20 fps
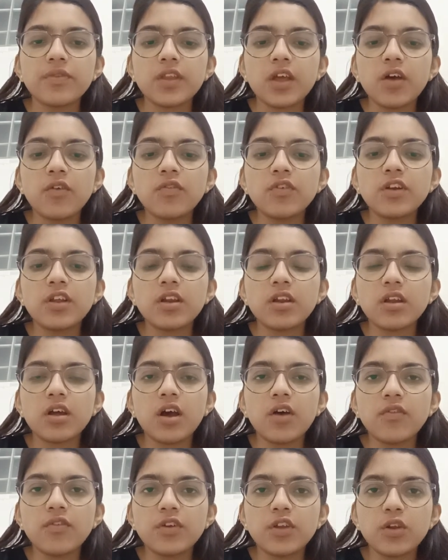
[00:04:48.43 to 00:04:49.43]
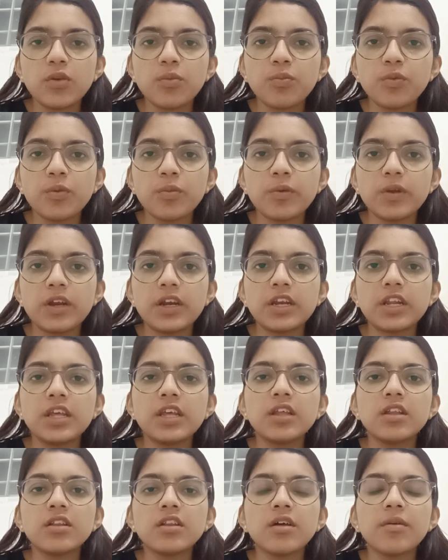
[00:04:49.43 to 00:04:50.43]
after
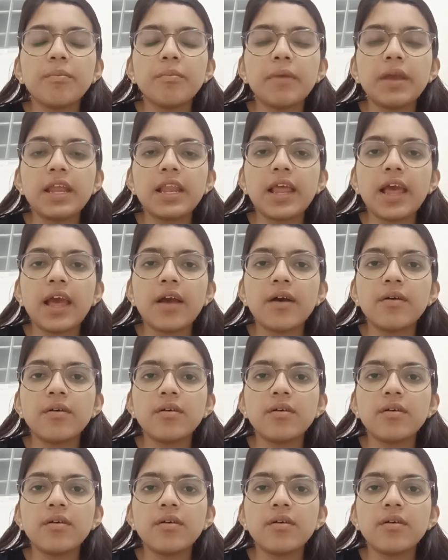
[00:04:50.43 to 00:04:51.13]
puberty, the male